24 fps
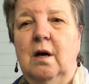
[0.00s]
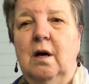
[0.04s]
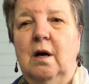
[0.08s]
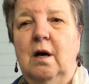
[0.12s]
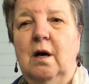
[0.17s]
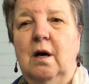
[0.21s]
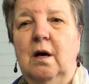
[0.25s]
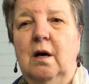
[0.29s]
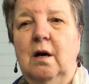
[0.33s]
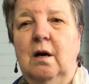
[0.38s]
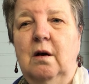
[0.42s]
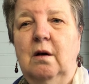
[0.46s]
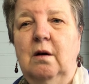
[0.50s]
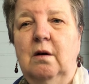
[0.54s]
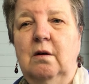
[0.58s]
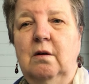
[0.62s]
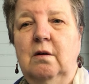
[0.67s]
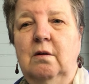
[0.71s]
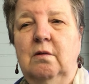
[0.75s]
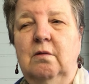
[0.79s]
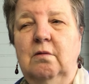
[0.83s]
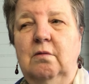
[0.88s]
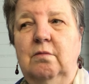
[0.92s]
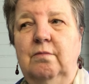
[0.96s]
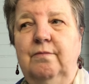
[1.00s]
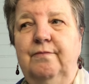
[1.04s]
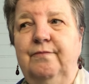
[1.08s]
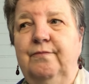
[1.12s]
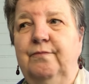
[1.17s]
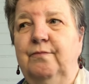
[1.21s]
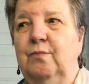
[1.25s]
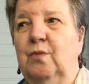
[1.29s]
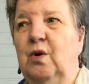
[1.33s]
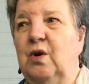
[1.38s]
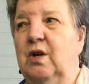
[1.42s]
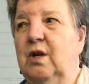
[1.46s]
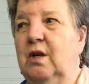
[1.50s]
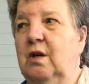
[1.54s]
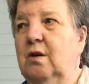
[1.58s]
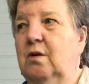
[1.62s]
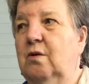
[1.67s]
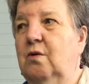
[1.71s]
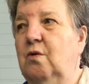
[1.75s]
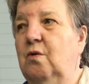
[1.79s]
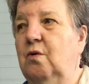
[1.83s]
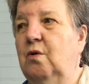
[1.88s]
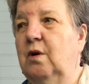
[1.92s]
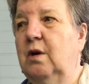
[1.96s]
uh, what do you
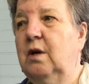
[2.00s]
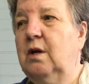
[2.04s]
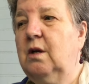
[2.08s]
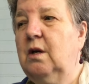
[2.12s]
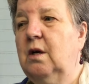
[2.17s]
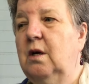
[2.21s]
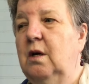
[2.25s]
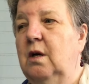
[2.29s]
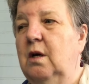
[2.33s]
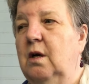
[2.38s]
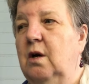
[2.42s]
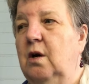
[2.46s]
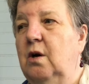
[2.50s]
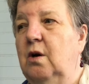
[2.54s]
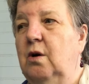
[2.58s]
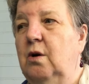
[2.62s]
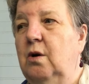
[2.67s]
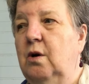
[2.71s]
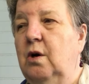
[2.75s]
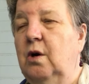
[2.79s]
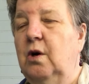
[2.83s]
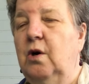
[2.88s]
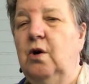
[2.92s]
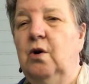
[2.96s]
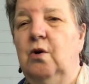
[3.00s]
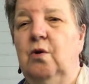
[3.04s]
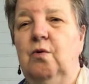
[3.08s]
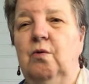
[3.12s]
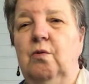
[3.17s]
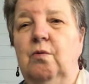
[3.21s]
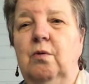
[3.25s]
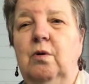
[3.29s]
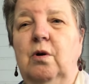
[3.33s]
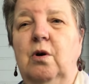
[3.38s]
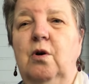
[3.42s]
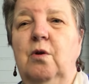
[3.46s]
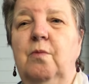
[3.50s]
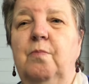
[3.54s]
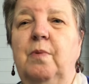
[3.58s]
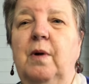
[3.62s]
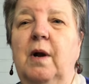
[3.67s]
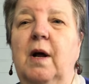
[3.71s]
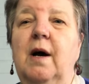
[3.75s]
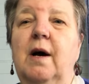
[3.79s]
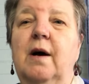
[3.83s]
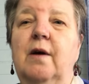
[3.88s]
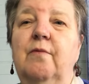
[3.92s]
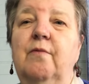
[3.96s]
call it, Ho
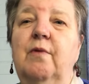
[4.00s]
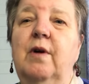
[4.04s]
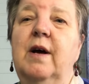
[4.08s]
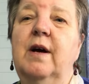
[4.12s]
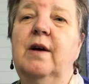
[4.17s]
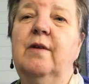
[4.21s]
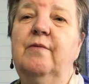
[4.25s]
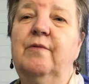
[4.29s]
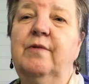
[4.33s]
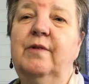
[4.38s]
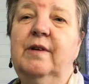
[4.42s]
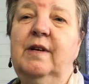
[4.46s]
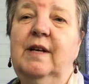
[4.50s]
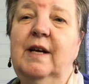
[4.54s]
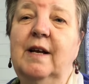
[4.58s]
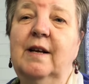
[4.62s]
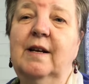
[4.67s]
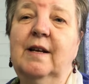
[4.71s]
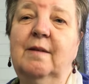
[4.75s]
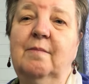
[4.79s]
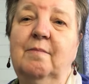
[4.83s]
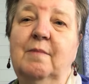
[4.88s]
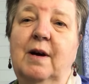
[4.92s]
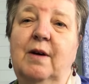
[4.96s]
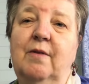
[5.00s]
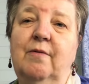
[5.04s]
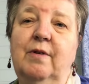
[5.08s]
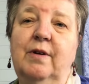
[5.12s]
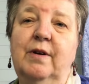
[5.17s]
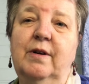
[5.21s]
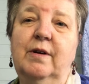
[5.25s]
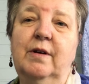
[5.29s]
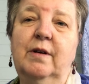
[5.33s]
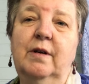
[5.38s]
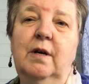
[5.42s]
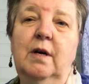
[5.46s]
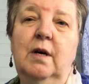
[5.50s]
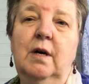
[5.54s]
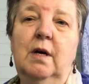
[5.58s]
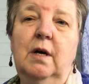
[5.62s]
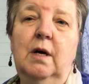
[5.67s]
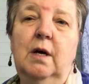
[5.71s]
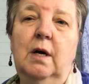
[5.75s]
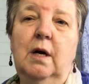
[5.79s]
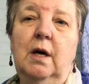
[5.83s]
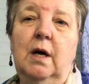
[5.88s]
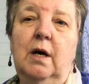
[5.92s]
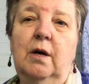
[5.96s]
hoopla around getting married
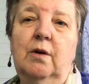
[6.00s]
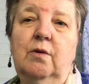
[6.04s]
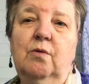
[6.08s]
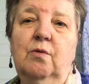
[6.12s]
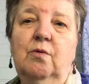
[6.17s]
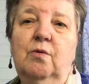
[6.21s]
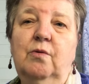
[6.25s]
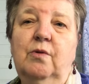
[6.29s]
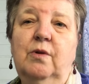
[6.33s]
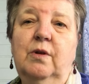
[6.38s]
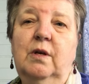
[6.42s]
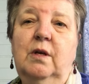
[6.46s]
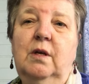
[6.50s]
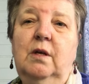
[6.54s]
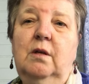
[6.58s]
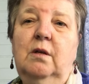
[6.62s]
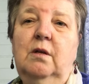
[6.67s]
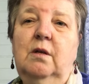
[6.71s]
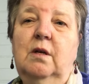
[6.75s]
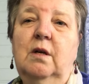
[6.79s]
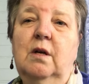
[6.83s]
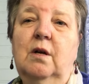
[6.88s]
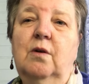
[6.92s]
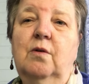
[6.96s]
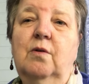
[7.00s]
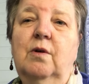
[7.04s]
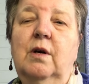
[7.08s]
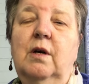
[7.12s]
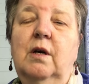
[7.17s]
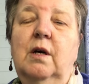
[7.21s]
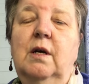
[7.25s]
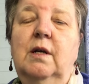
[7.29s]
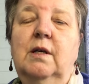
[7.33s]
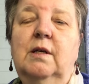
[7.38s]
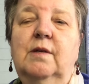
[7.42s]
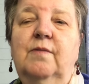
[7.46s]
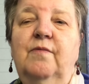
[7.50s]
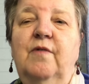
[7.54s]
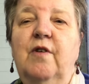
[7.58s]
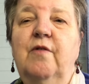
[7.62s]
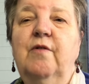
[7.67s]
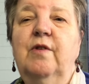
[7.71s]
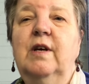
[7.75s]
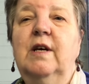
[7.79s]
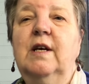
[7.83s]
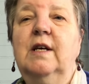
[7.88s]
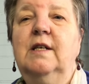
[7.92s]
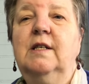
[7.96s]
and all the, you know, it's
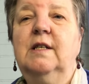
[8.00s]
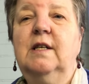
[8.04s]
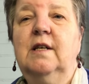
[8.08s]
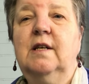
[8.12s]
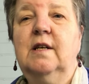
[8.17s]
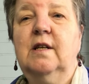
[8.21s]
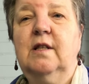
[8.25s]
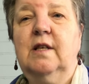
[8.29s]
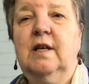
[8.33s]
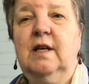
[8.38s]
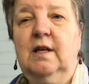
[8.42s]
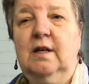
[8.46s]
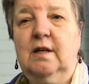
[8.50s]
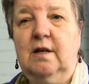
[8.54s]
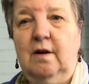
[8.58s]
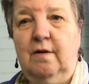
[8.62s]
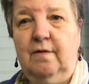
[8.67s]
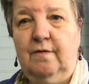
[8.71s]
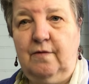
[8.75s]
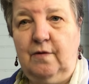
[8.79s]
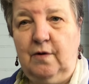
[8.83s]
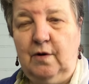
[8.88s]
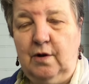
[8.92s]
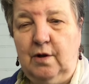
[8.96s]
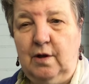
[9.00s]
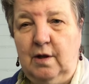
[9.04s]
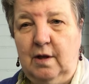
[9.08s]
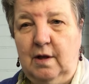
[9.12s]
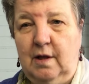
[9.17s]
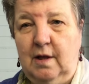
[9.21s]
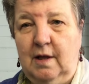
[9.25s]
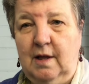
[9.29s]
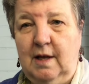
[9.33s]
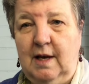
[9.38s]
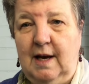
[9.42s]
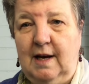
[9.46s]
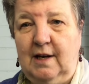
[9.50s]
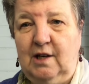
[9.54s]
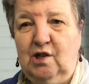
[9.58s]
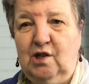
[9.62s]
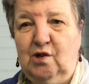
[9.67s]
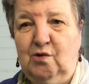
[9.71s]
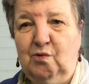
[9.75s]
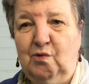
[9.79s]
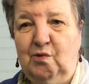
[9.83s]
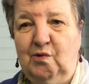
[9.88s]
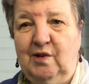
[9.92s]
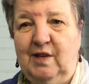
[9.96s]
very easy to think no further than the
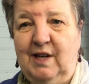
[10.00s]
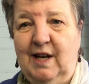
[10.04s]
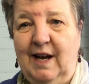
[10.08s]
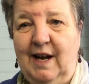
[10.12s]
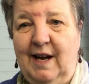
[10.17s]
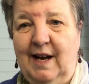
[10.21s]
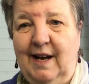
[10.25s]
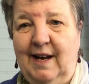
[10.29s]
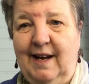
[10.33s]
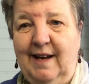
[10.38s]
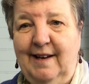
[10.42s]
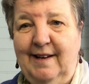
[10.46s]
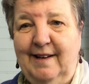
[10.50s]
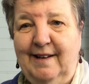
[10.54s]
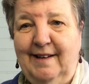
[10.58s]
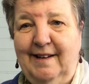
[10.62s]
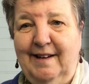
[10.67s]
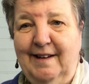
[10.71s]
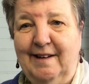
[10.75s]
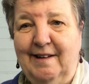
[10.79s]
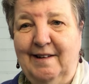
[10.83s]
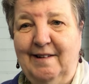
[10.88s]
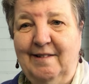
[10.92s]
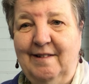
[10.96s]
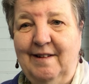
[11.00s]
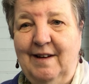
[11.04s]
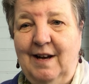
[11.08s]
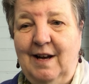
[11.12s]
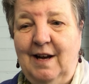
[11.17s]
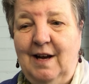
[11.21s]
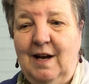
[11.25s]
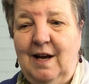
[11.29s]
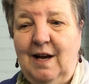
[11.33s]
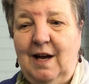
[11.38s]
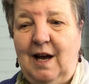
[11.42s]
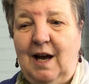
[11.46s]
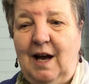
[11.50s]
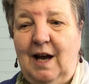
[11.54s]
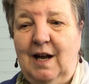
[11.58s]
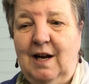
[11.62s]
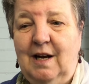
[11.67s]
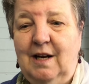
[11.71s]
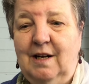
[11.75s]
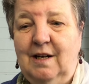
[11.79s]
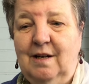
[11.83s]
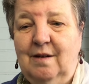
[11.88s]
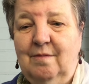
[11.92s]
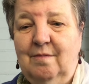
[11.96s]
actual day, you know.
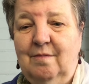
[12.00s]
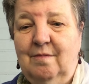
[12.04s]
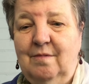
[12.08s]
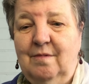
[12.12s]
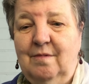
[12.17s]
And